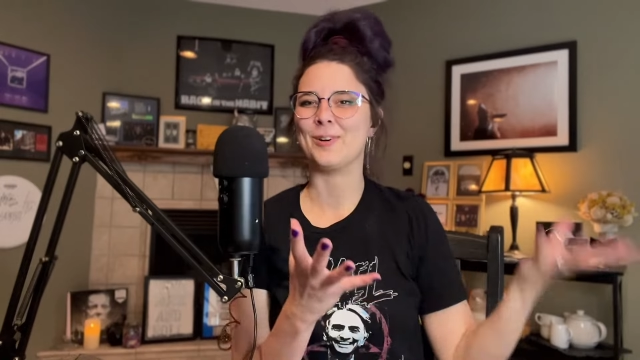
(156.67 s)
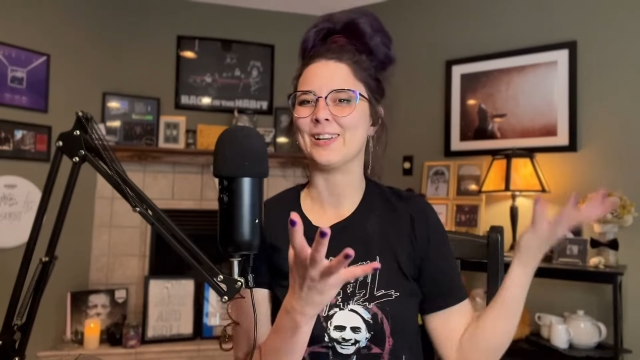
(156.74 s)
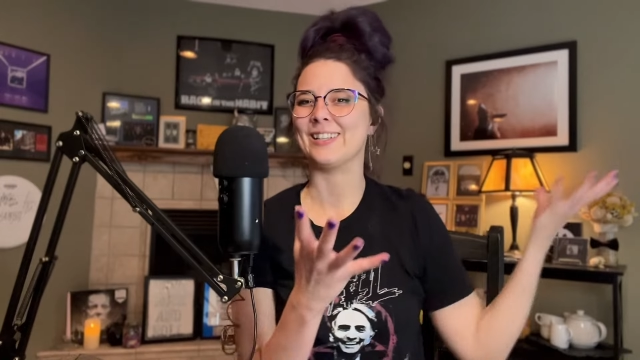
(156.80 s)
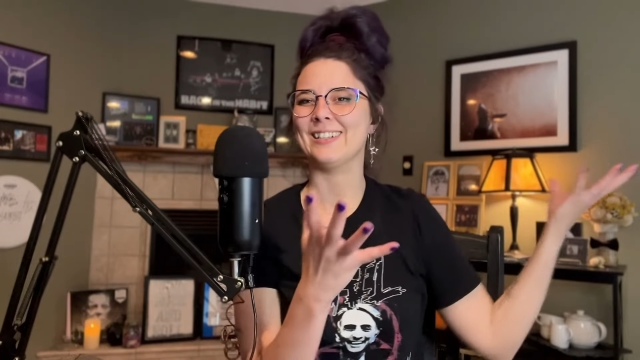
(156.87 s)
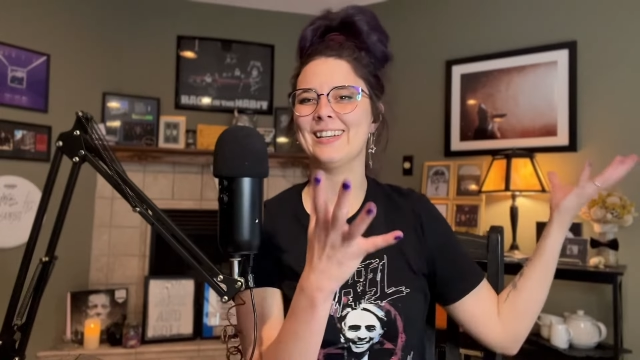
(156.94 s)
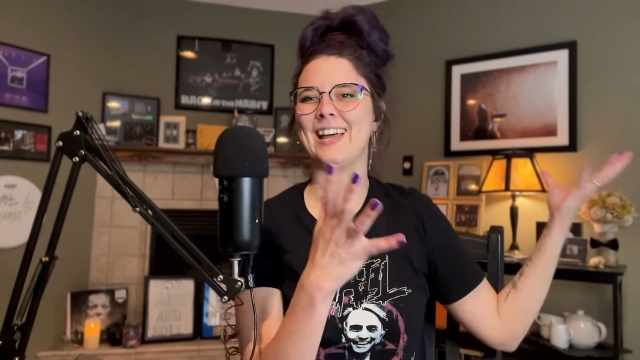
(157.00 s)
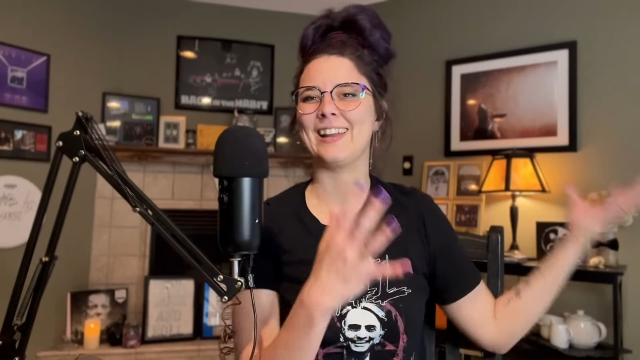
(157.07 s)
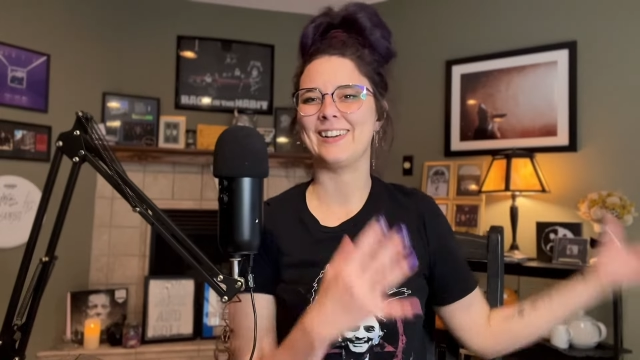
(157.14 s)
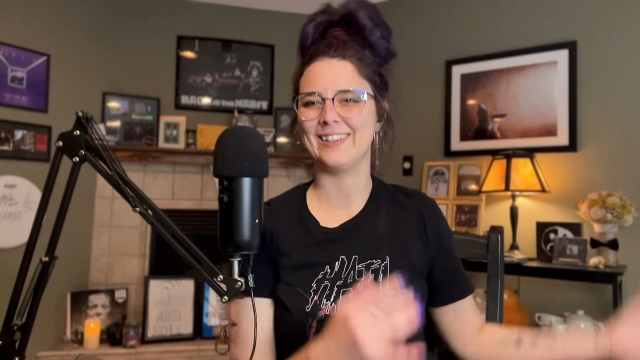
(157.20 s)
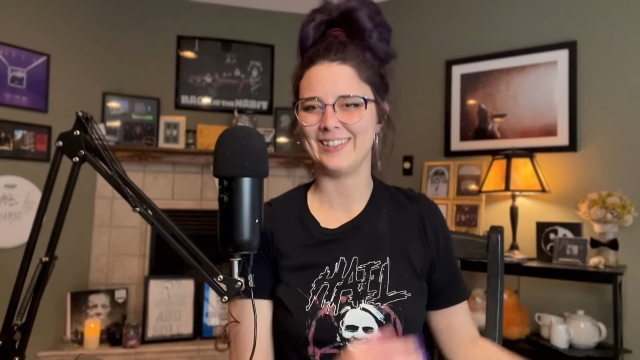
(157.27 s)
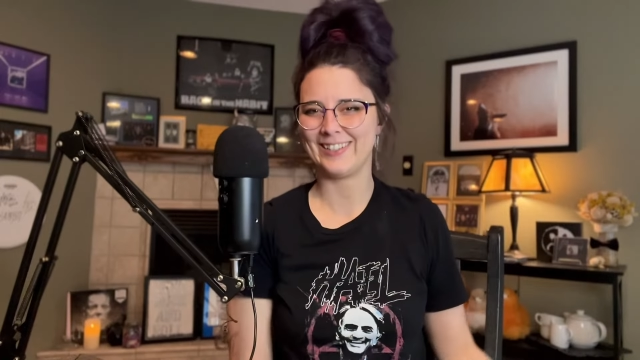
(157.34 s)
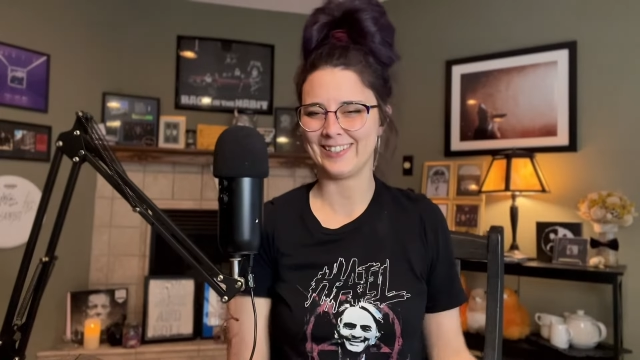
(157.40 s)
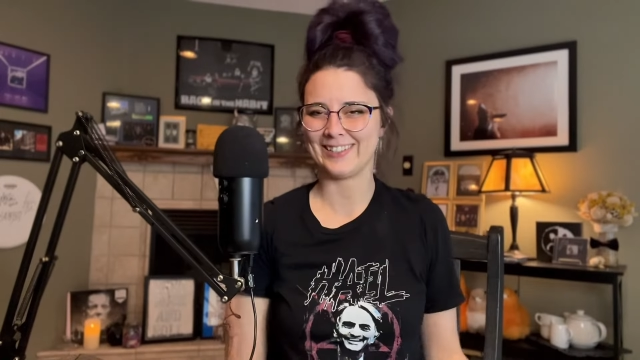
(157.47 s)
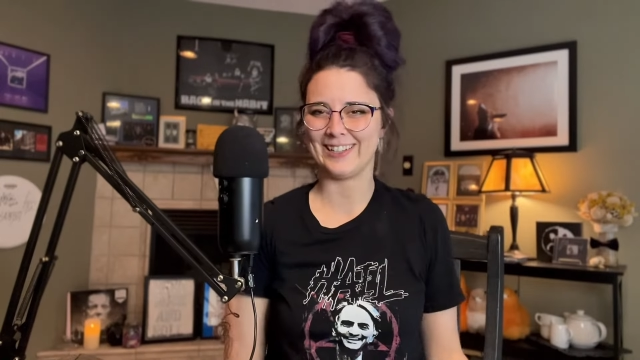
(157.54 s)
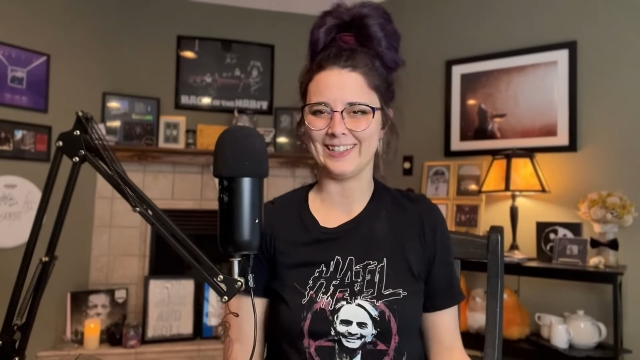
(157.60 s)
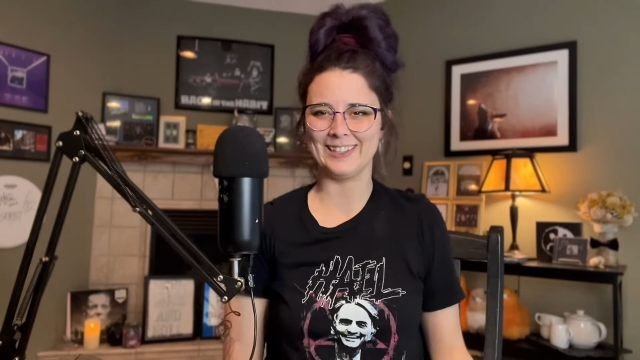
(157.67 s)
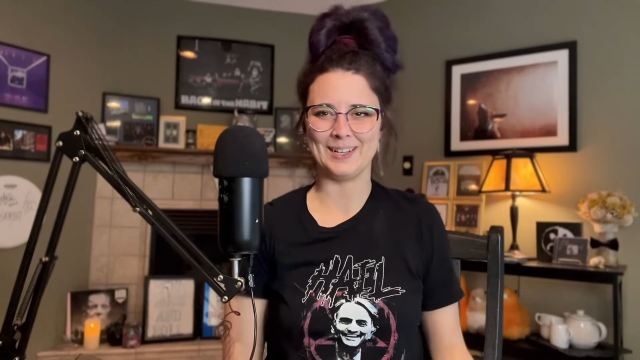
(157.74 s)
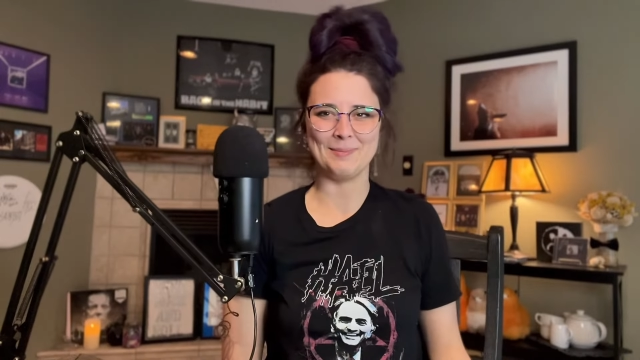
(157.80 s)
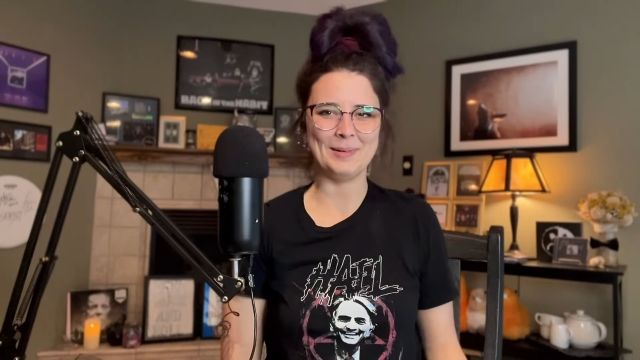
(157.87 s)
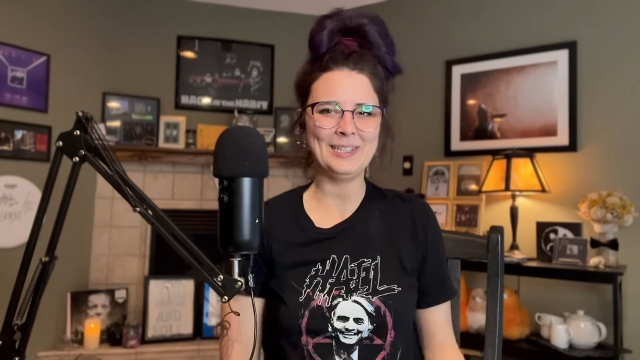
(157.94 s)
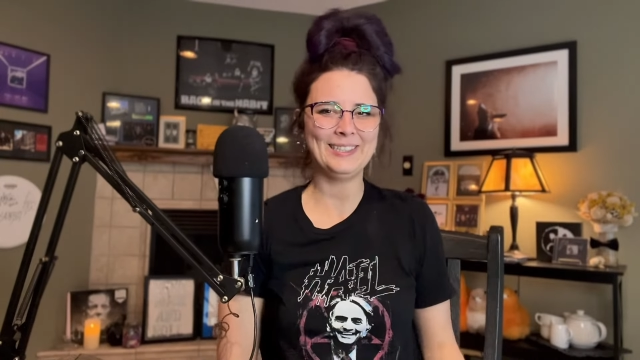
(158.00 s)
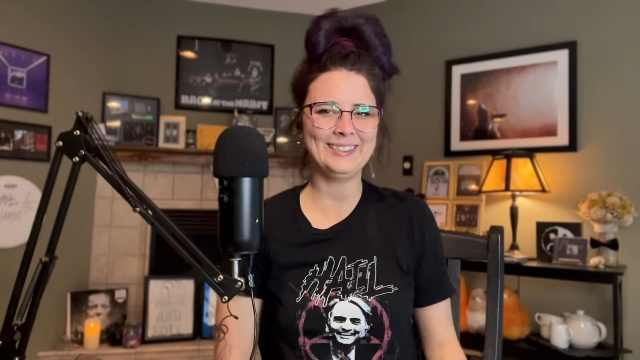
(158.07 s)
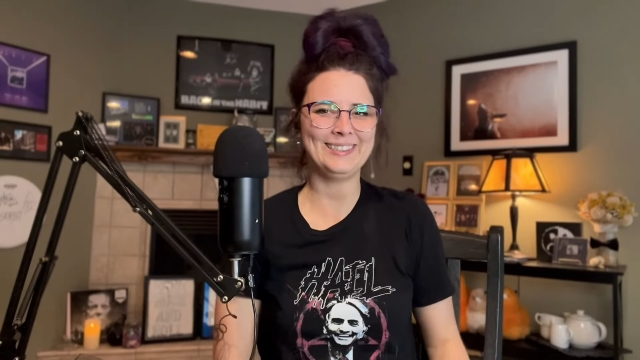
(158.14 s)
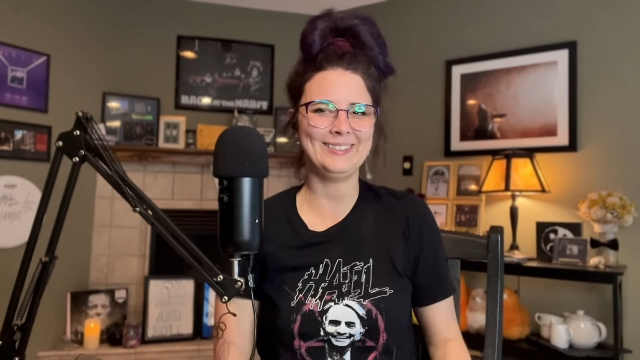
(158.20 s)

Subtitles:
worded letter to send them.